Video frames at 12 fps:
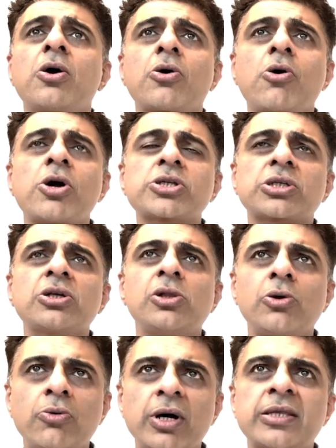cost
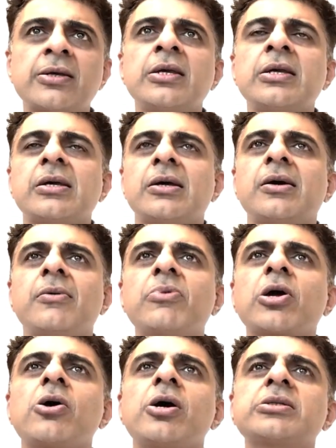lower.
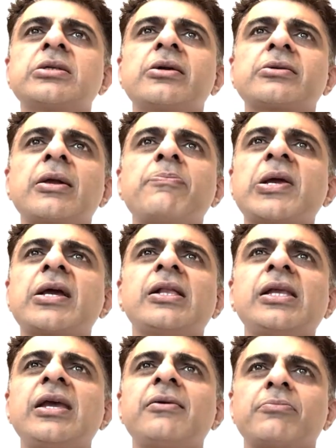Because
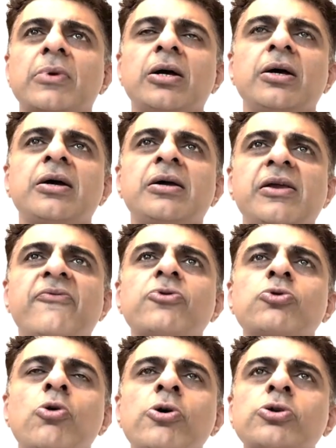typically, if
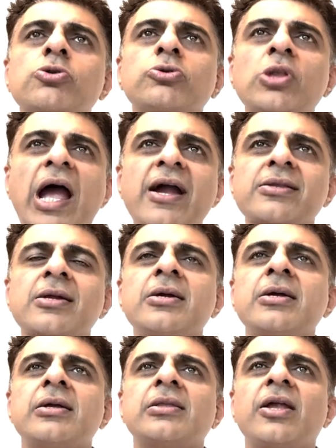you don't do that,
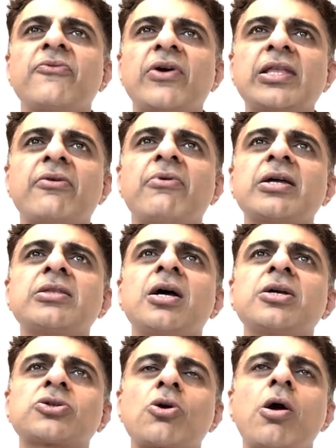then whenever
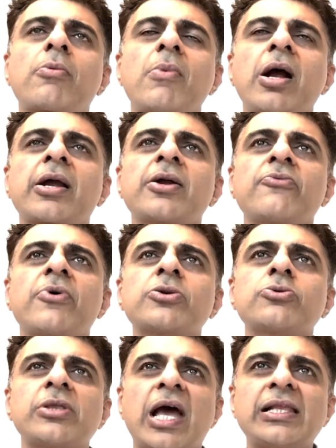the stock market were
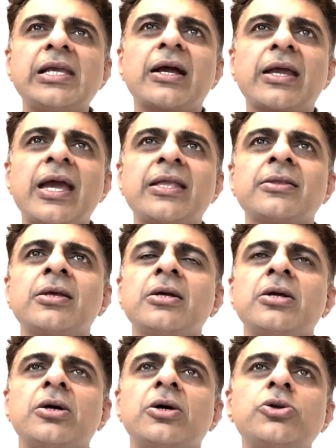to rally again,
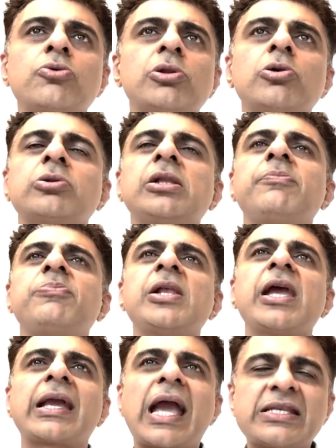you will only
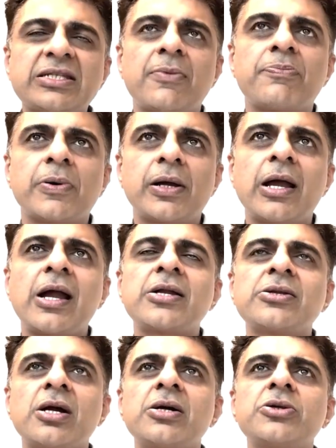play catch up,
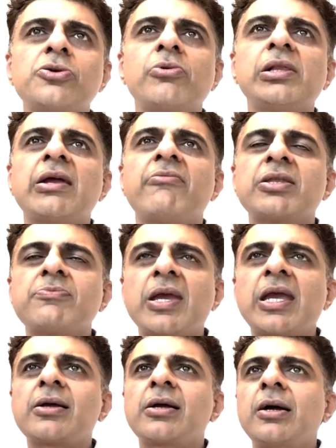and you will never
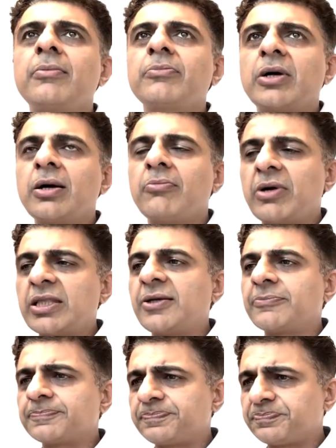make money.